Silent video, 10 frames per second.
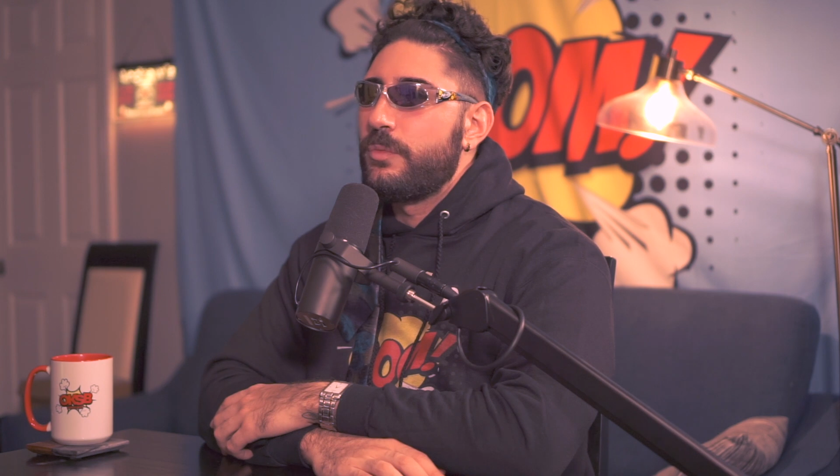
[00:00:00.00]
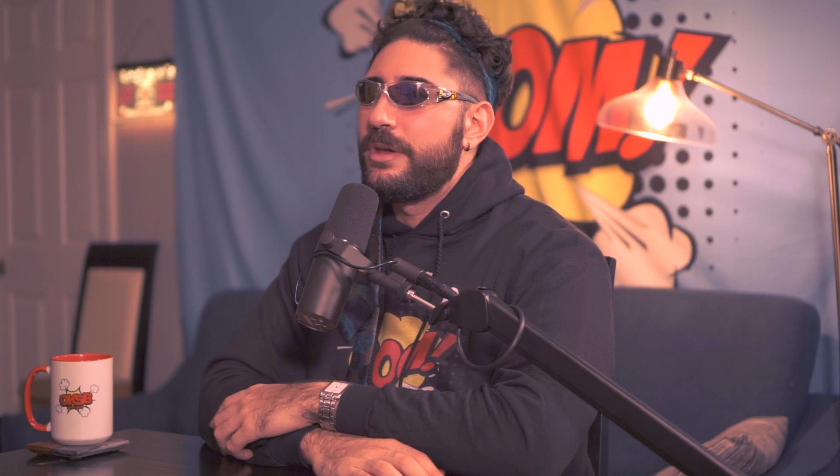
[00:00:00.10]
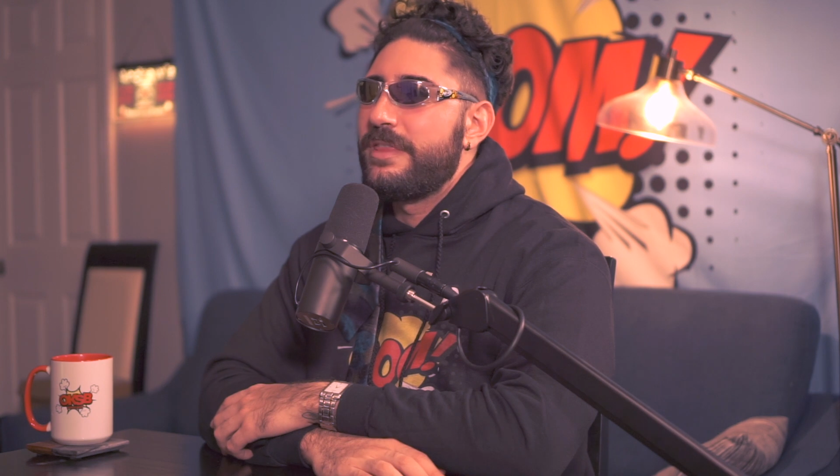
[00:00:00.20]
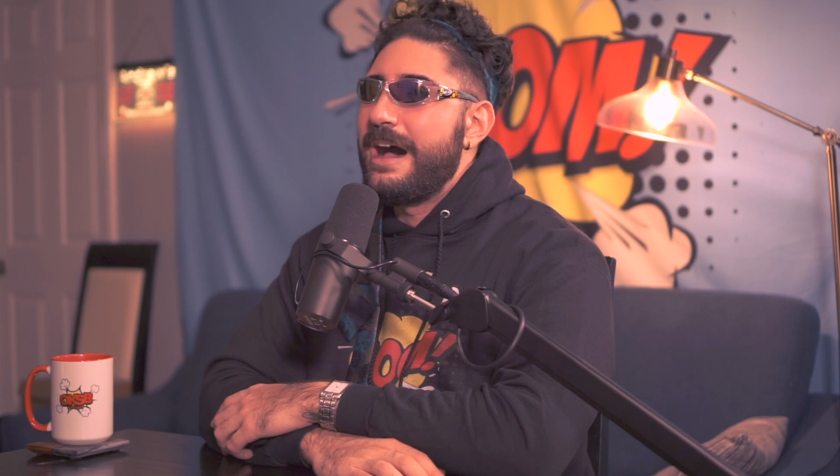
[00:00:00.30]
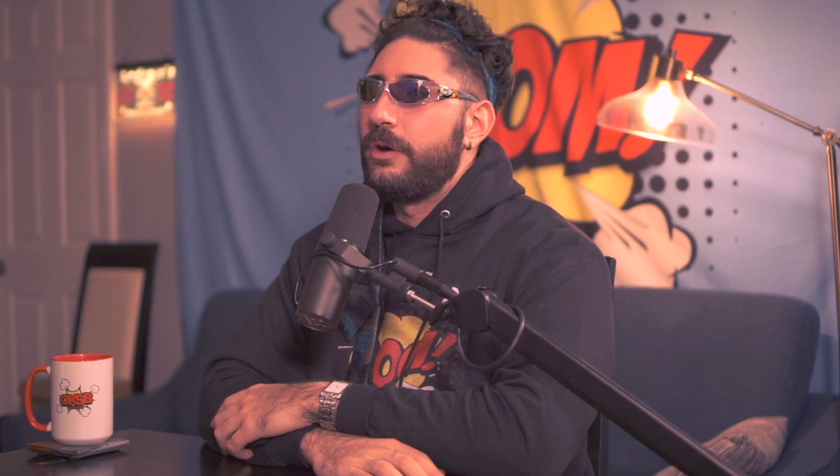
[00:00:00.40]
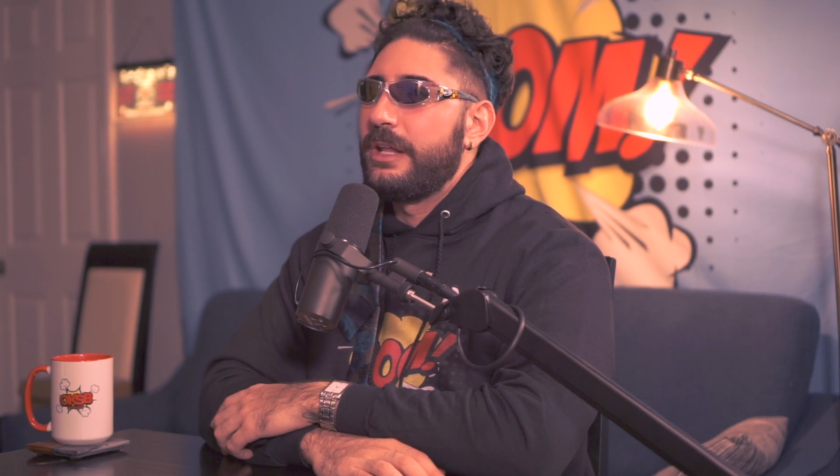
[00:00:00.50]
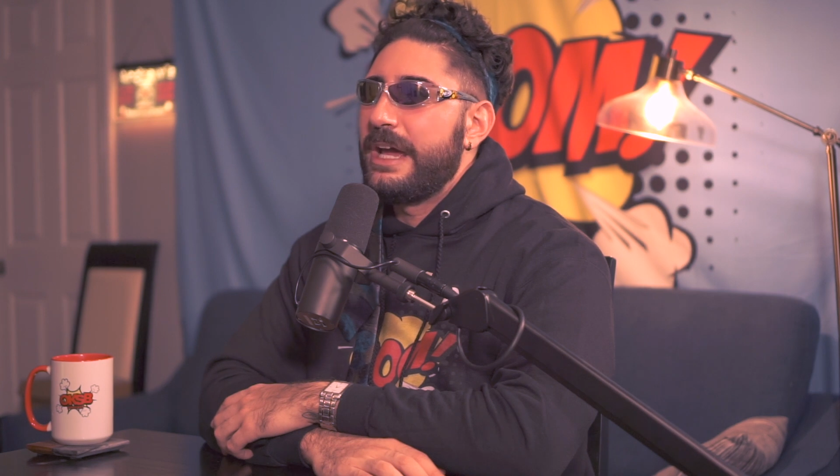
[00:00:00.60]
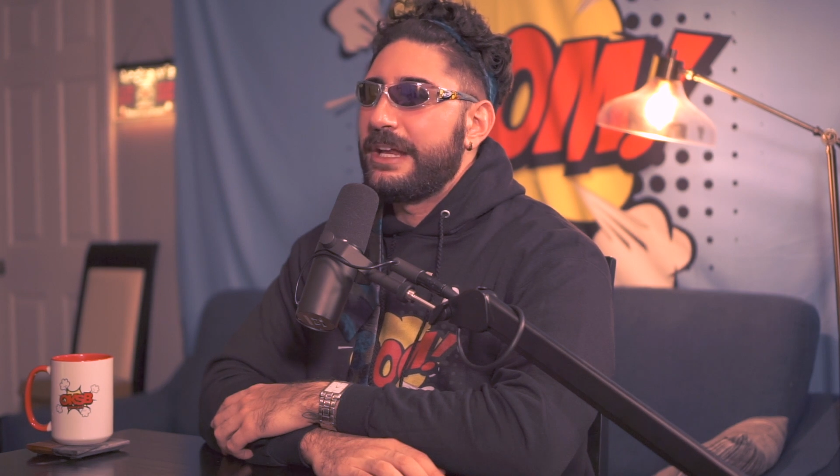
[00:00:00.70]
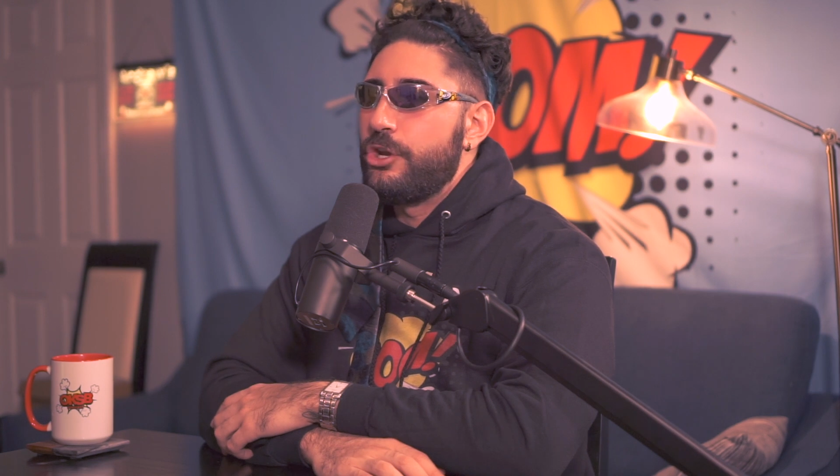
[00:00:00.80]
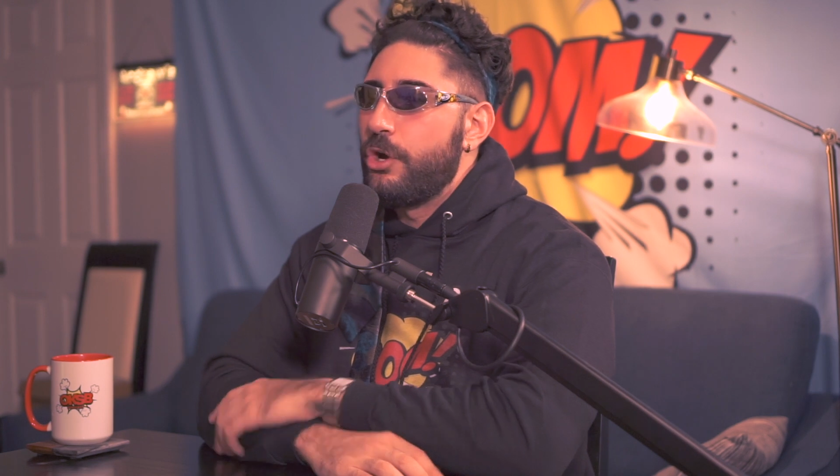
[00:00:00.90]
without
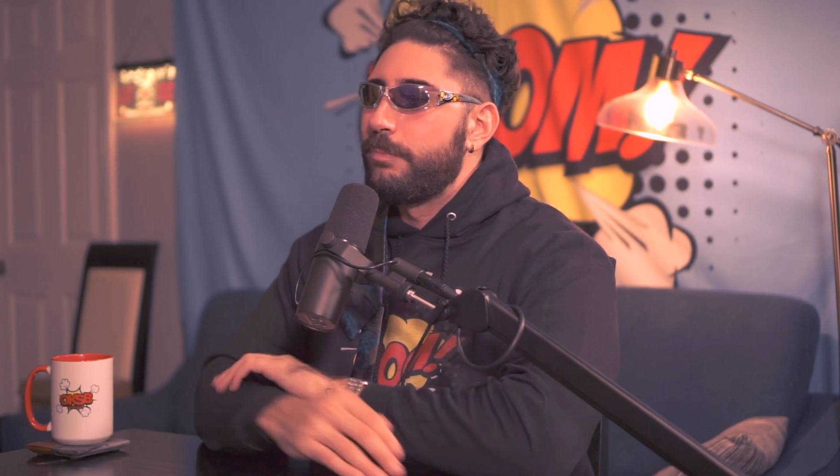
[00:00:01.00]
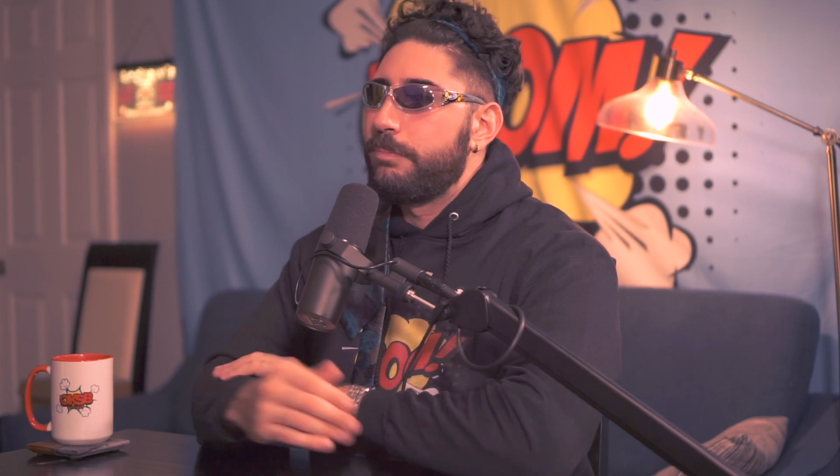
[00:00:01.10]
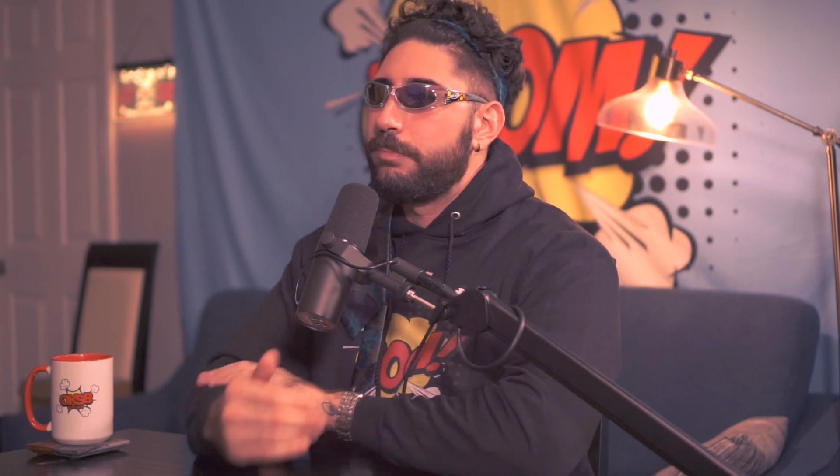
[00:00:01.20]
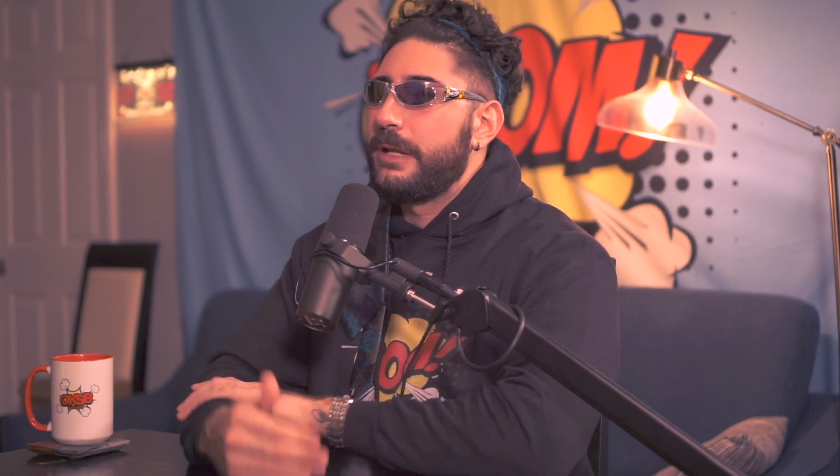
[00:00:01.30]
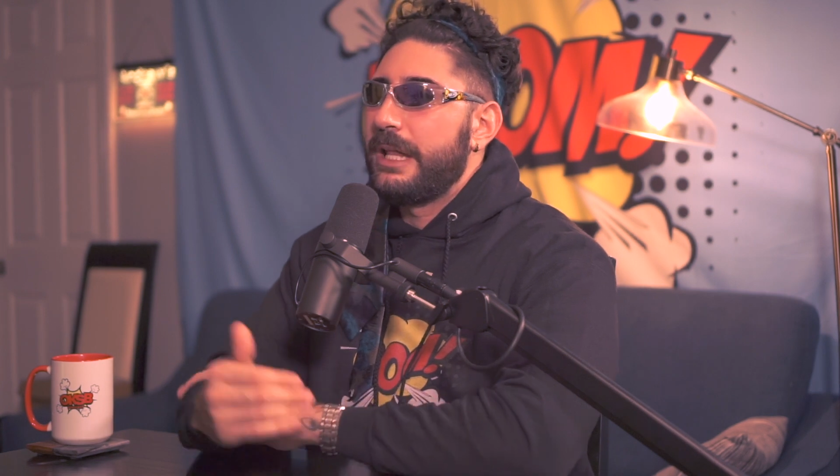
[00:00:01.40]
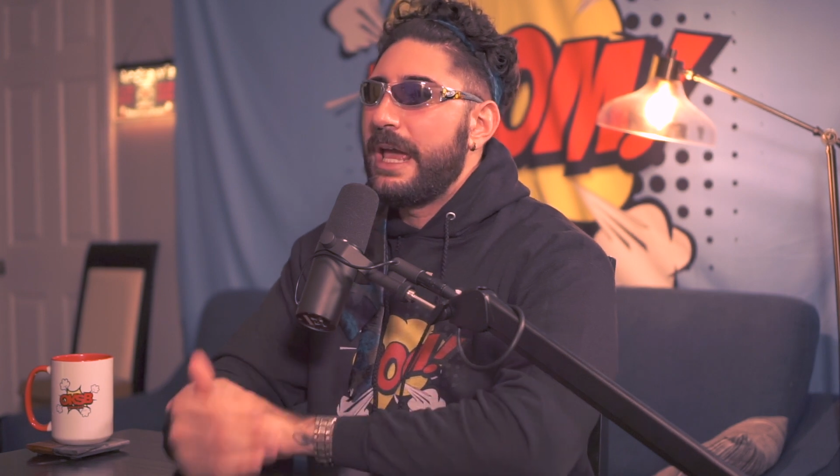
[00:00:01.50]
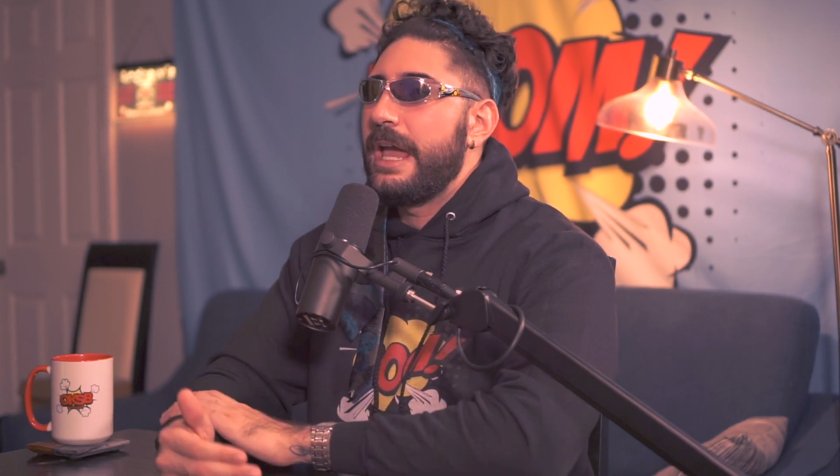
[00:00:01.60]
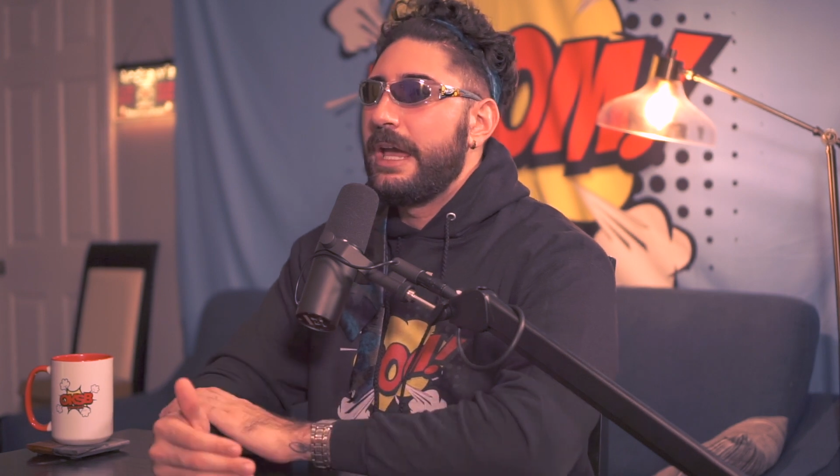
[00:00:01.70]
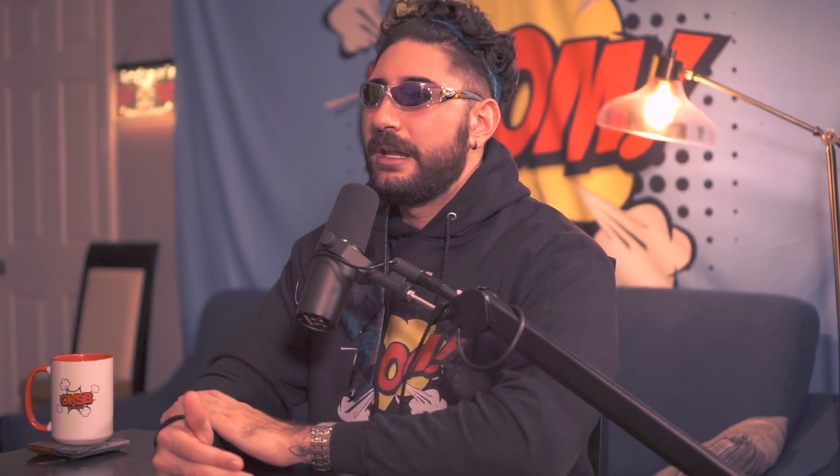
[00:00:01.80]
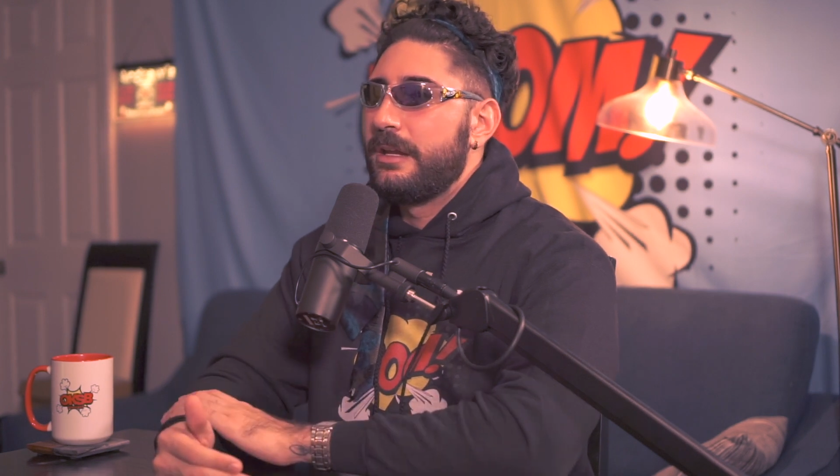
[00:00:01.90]
like no
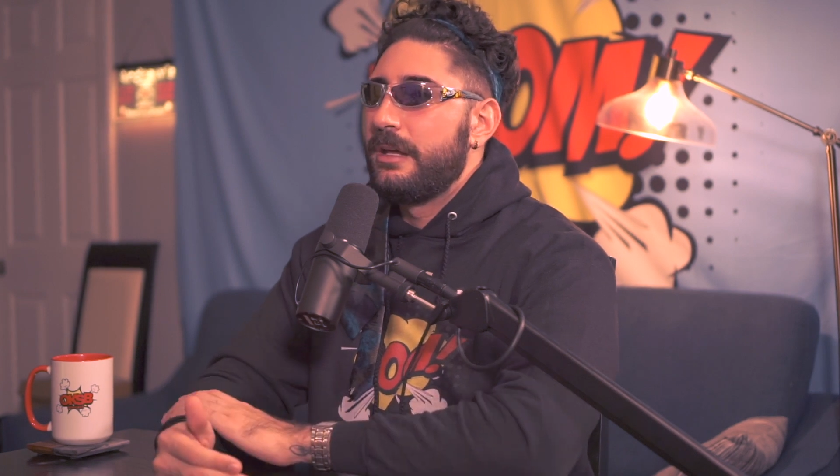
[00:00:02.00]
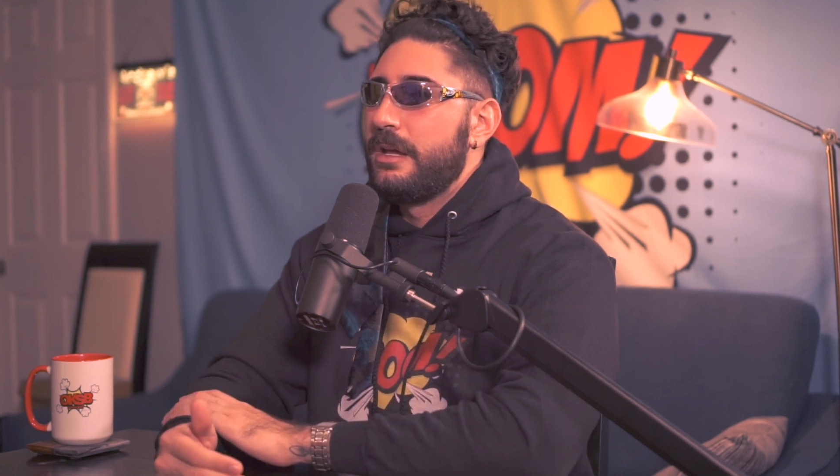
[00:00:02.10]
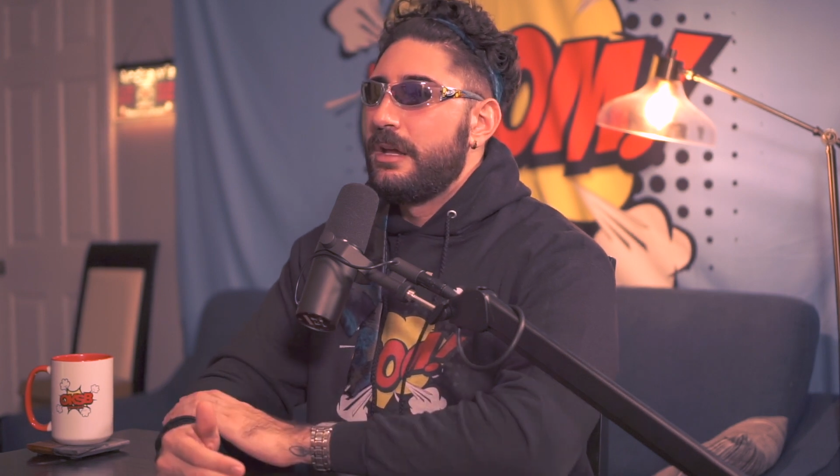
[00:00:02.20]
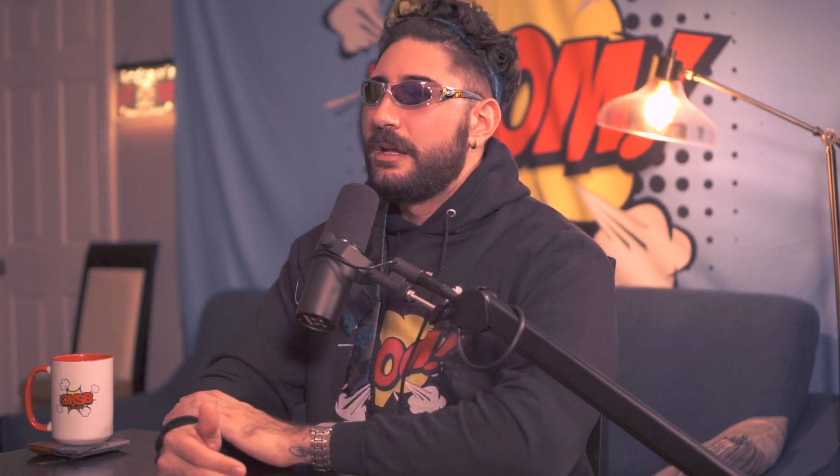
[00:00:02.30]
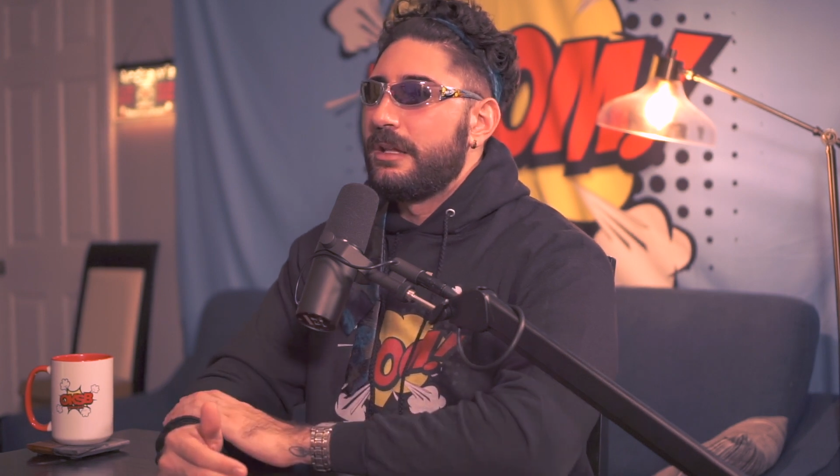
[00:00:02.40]
plan.